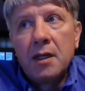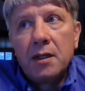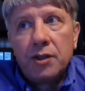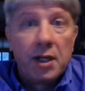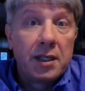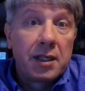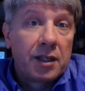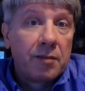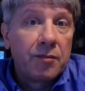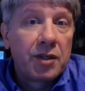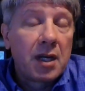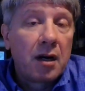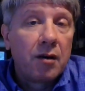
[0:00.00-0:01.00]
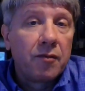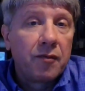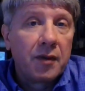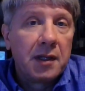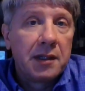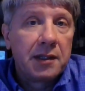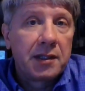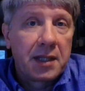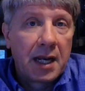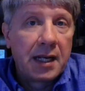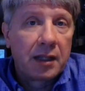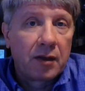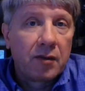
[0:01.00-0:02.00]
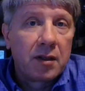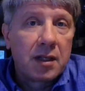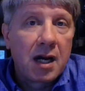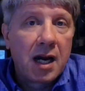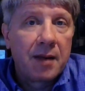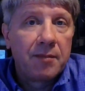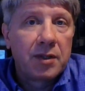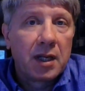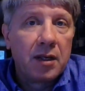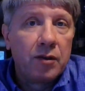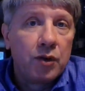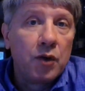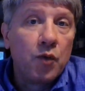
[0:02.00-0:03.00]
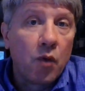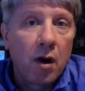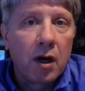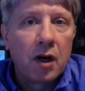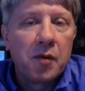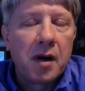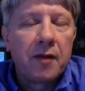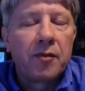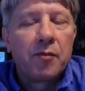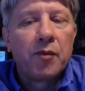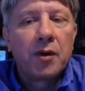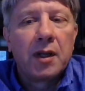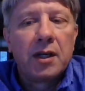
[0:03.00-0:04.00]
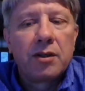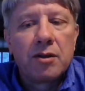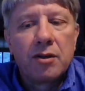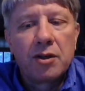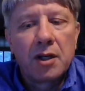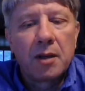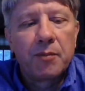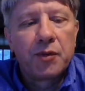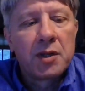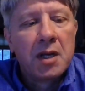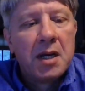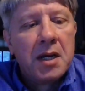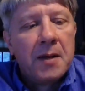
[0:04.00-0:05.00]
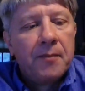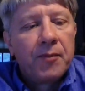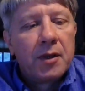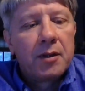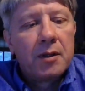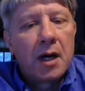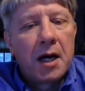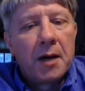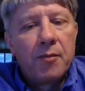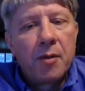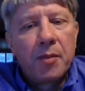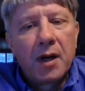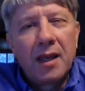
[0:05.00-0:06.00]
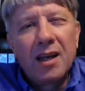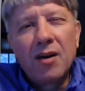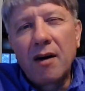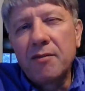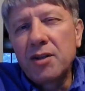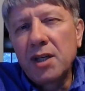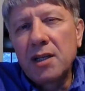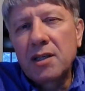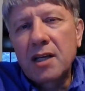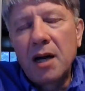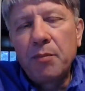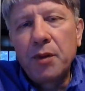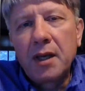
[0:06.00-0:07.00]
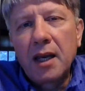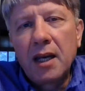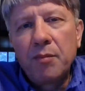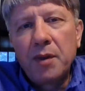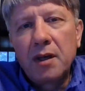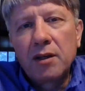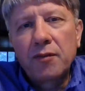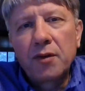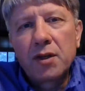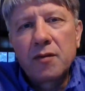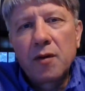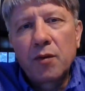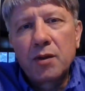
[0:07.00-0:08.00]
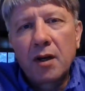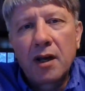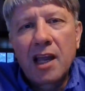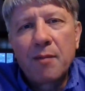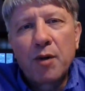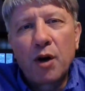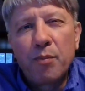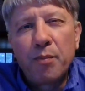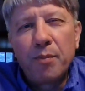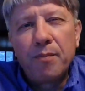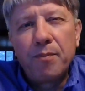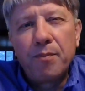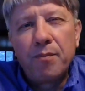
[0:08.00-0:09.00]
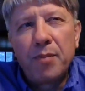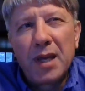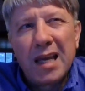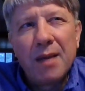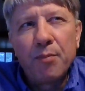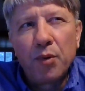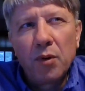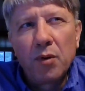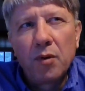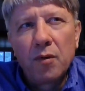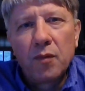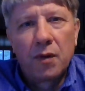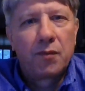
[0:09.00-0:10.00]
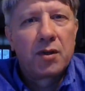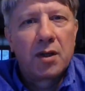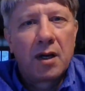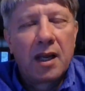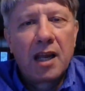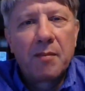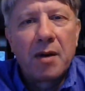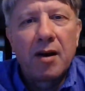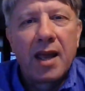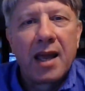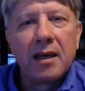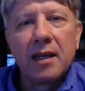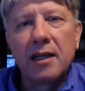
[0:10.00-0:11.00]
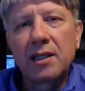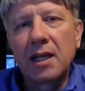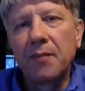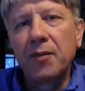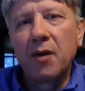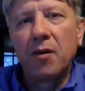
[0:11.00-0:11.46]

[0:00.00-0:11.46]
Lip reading: Jesus himself is saying that there are times that you do walk away from relationships. But, you know, obviously it's complicated because, first of all, we're talking about people when we're talking about ending something.